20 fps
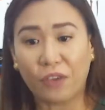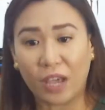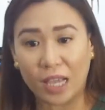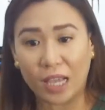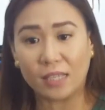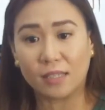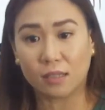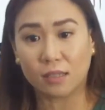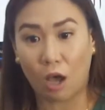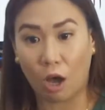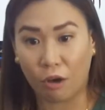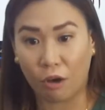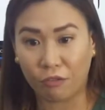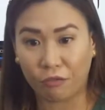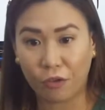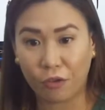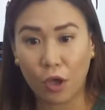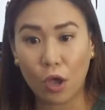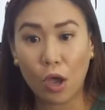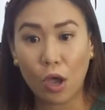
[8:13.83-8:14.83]
phase
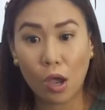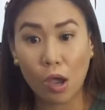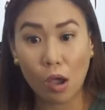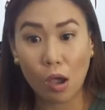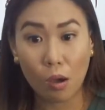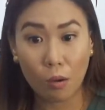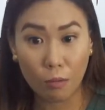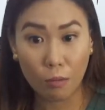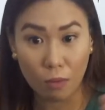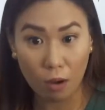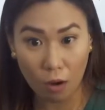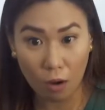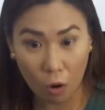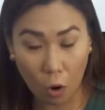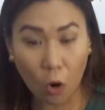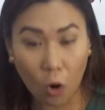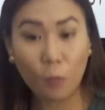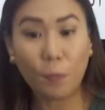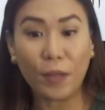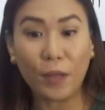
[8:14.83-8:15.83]
of
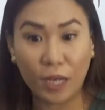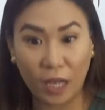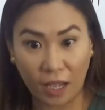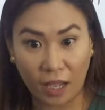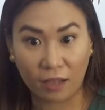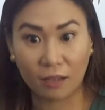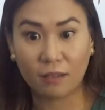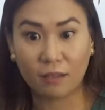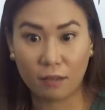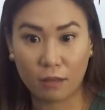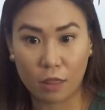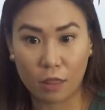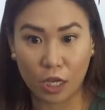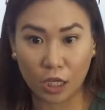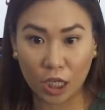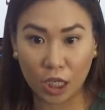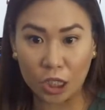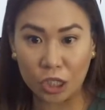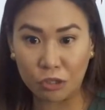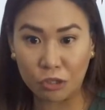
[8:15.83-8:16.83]
opening
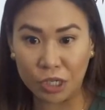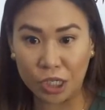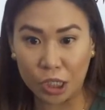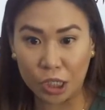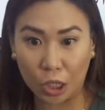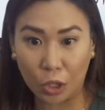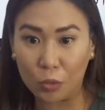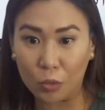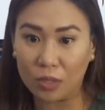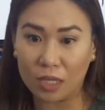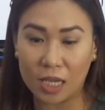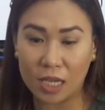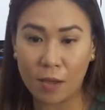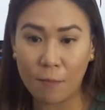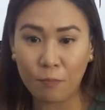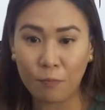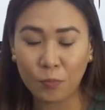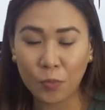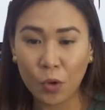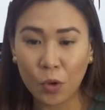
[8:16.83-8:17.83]
the country
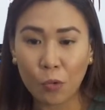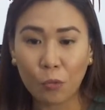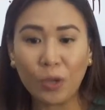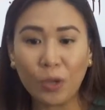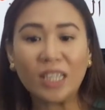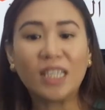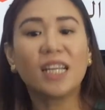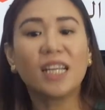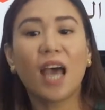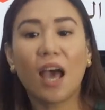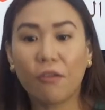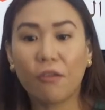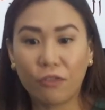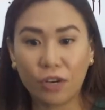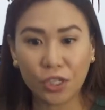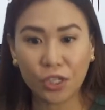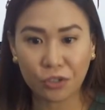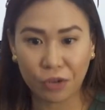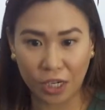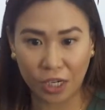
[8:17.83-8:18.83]
slowly, we did
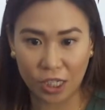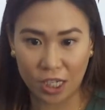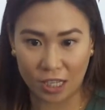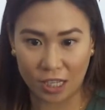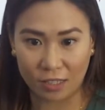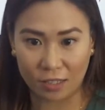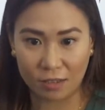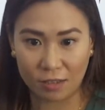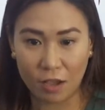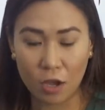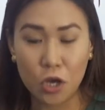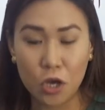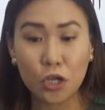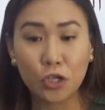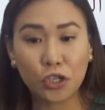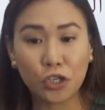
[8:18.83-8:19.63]
have restrictions.